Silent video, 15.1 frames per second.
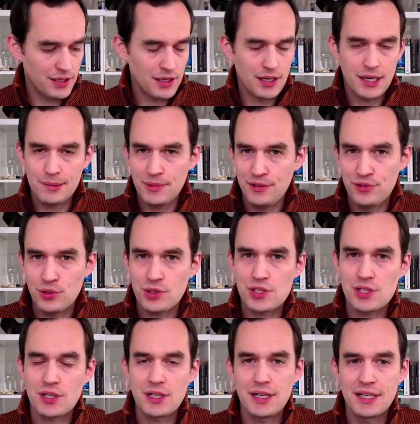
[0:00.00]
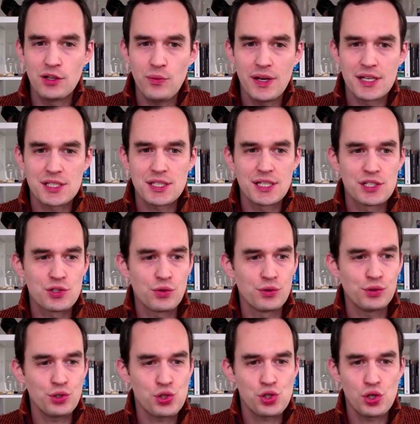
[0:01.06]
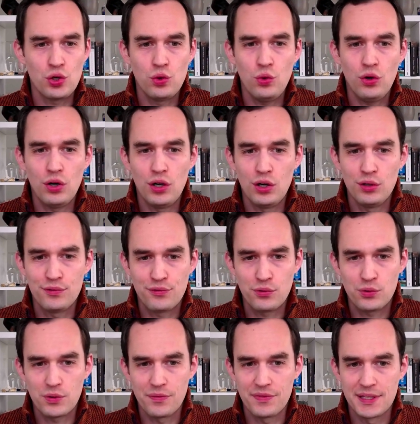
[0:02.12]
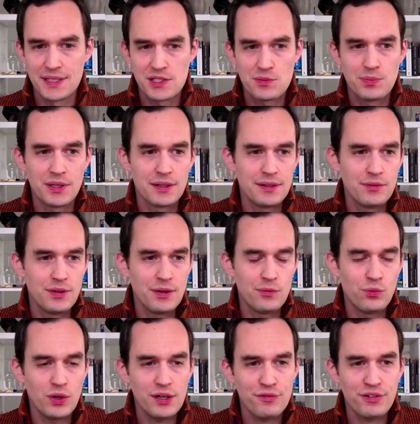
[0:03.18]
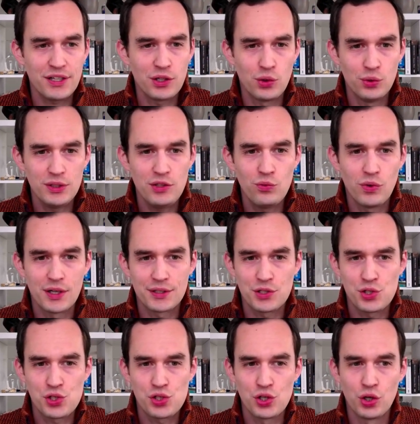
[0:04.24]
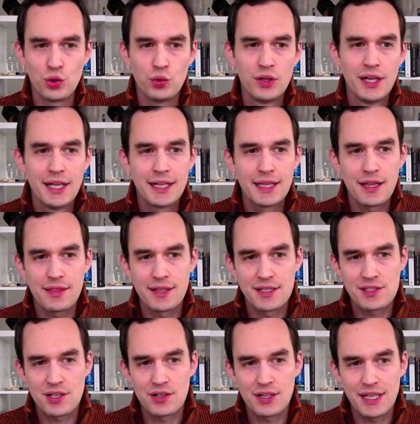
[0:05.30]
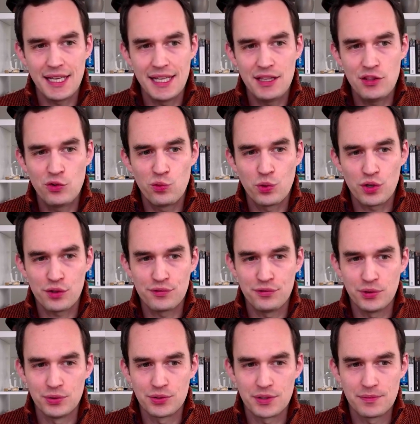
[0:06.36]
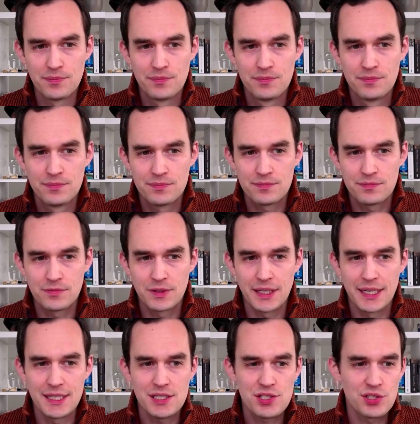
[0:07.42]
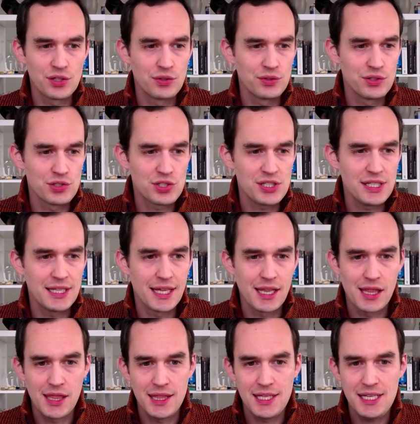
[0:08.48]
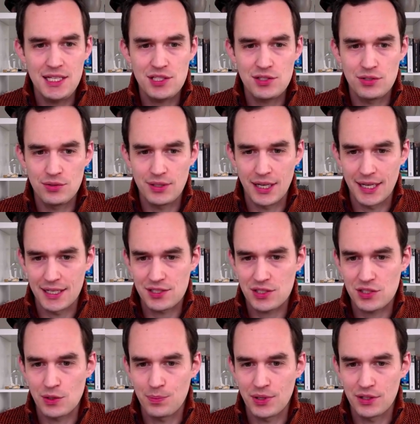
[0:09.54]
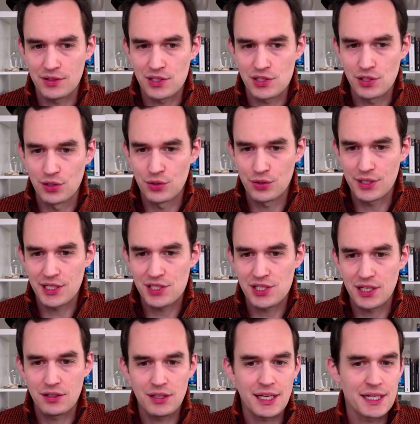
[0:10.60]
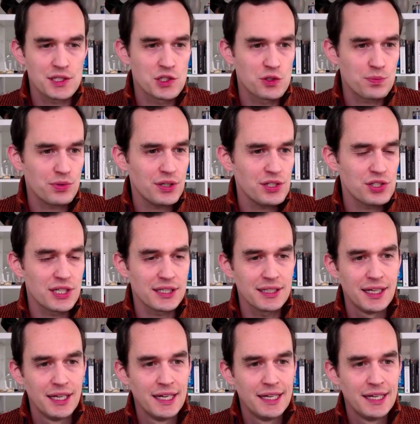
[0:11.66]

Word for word: OmniFocus on iOS is going to show all four of these, but what if I only want to show the things that are in the work folder? Okay, so you'll see that these two tasks are part of this Learning Single Actions project,